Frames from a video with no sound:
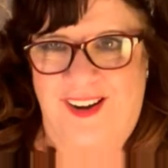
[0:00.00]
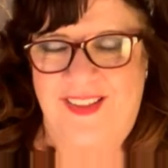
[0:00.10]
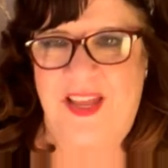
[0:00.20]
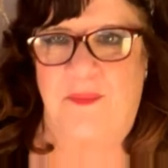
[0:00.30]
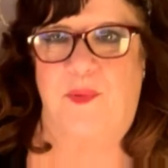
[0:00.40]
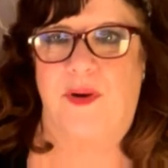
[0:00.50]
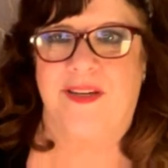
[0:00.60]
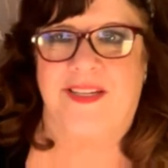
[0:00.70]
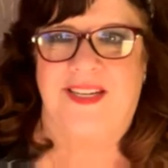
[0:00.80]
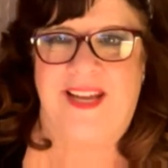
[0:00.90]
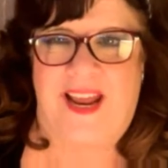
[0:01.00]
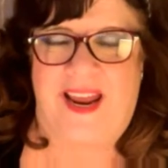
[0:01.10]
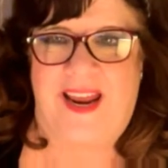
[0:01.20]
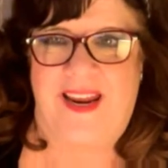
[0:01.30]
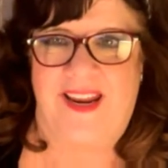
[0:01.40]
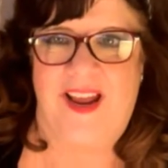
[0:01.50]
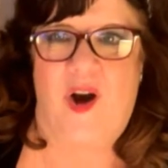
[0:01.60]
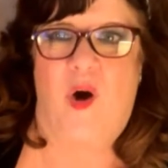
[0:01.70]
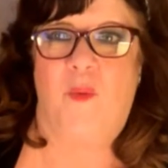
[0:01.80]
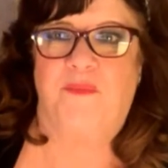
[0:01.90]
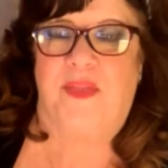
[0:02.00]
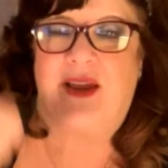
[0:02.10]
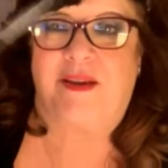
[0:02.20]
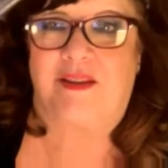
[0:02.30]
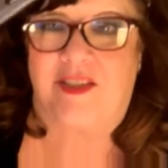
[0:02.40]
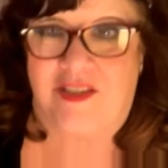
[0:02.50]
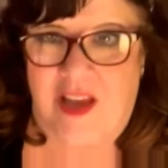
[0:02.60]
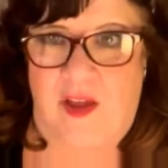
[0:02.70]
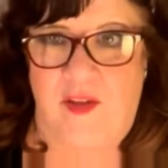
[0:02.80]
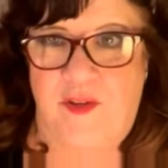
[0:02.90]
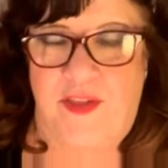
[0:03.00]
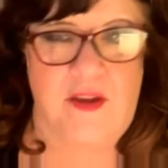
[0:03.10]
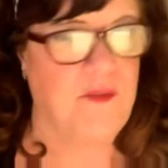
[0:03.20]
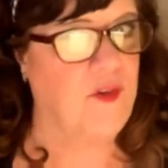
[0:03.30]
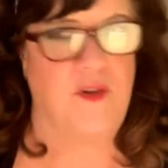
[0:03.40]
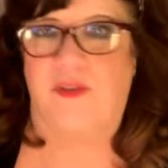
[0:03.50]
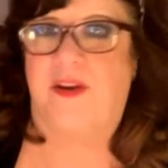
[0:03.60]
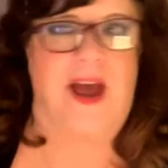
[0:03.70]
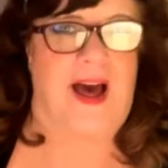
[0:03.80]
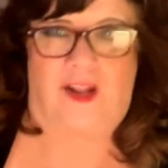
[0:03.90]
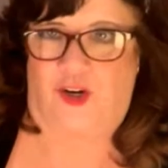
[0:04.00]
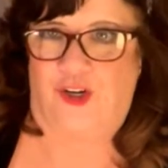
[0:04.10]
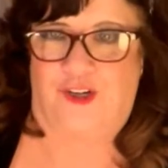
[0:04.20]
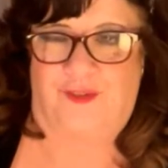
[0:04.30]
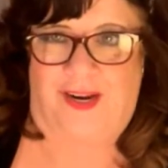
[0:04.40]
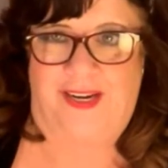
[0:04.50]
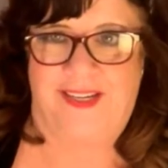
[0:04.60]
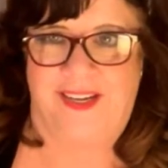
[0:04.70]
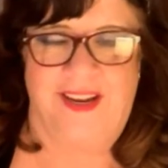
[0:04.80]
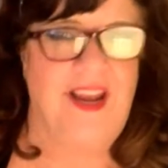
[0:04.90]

They print today, hope they sell their thing for the dollar, right?